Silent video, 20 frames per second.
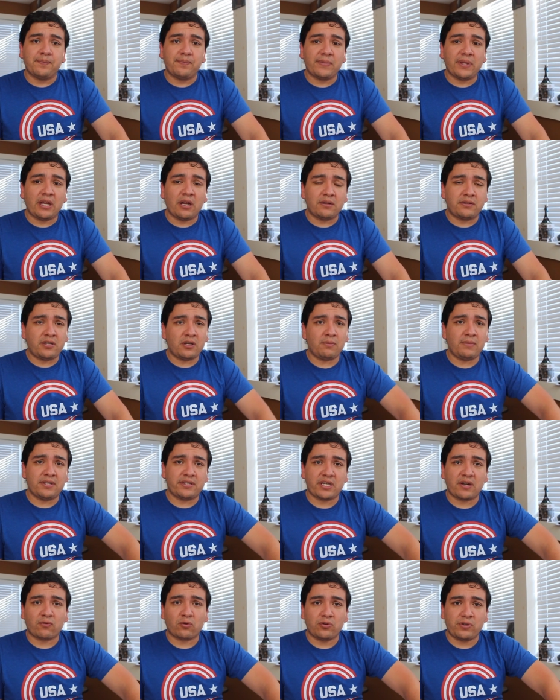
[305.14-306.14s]
It took me
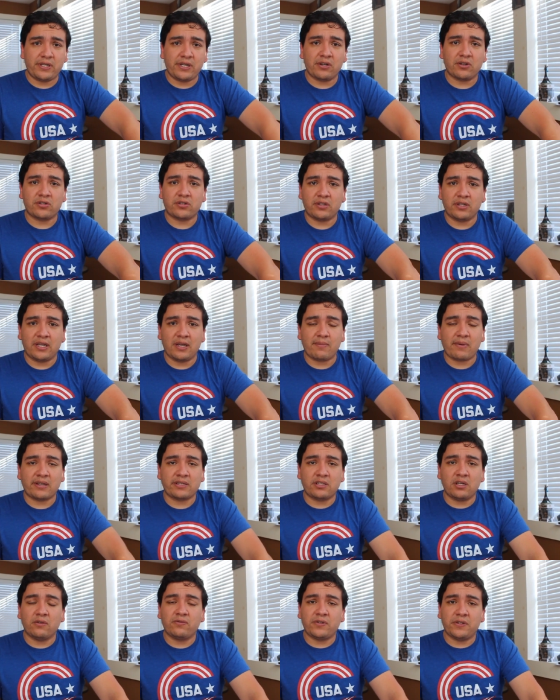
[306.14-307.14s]
several years to get
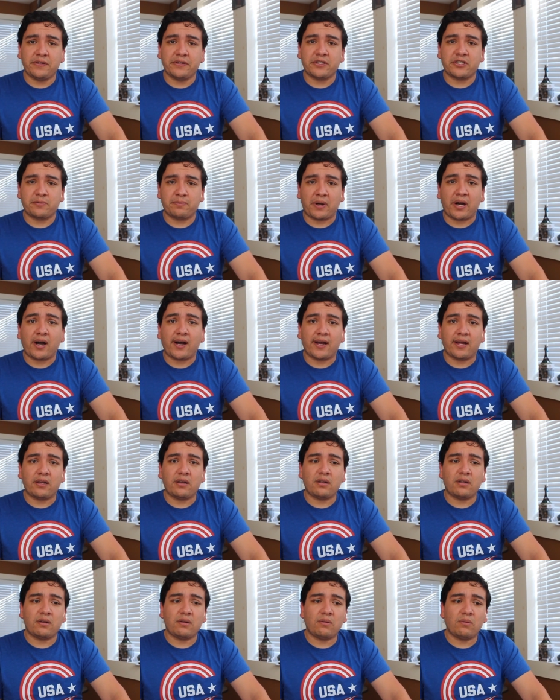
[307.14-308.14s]
myself to the spot
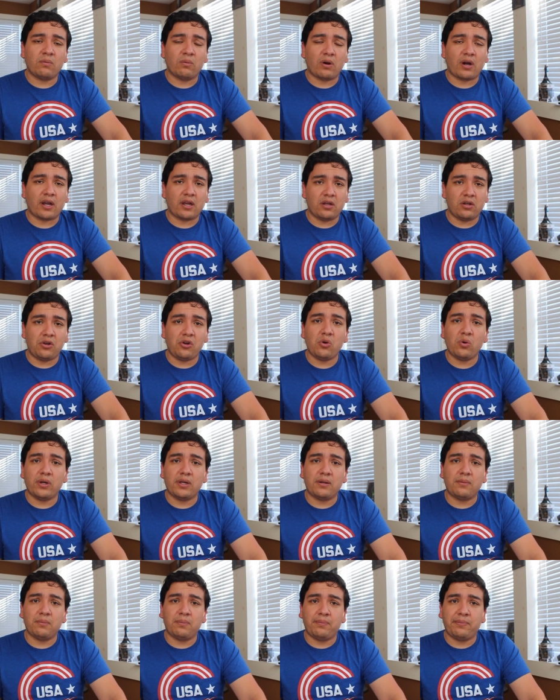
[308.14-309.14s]
where I could do
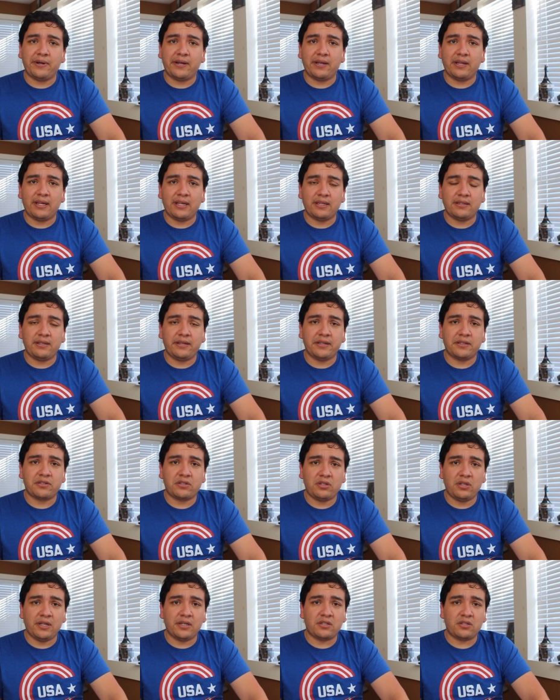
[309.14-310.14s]
it, but it's
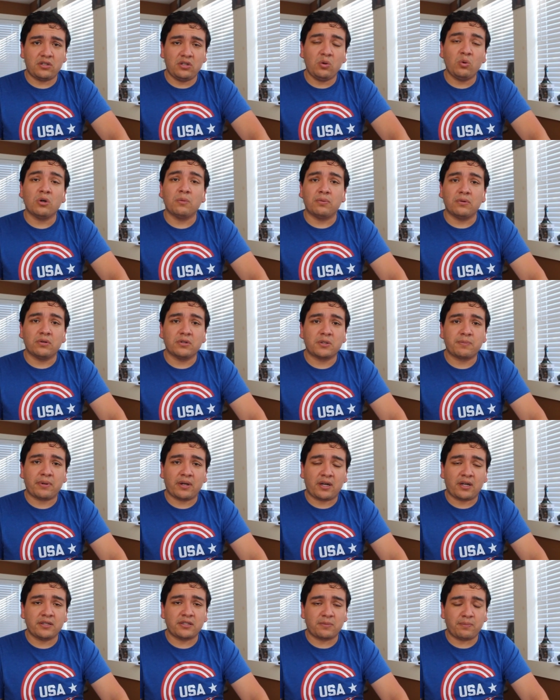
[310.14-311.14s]
doable. It's
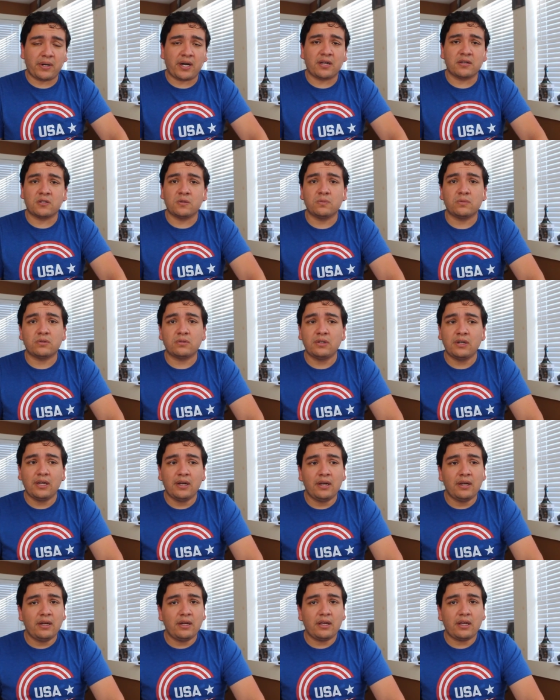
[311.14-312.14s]
possible.
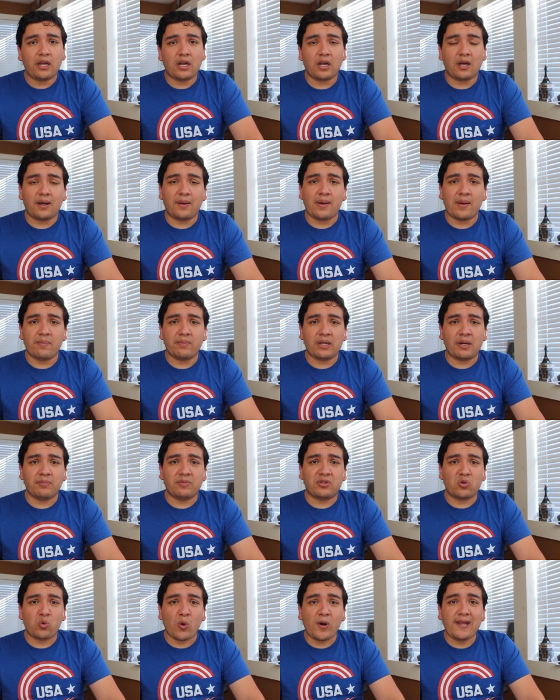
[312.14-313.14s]
I'm
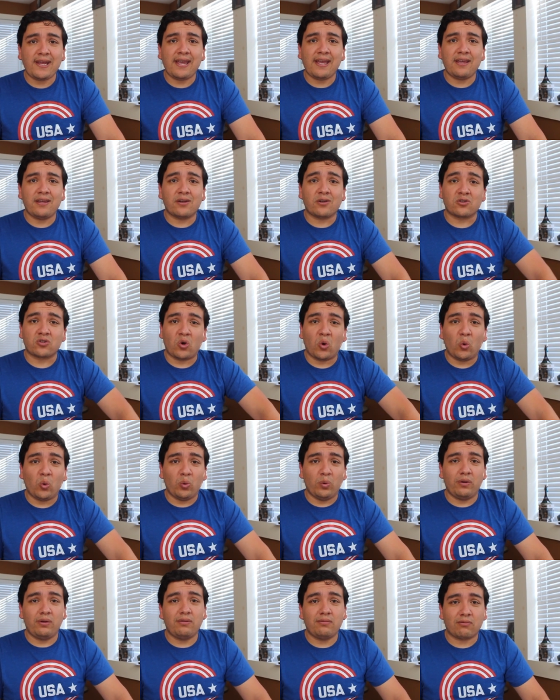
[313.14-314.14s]
28 years old
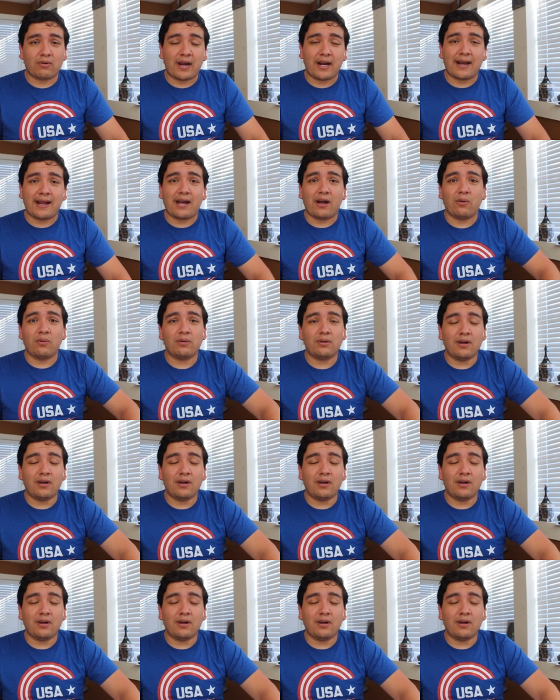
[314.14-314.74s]
right now,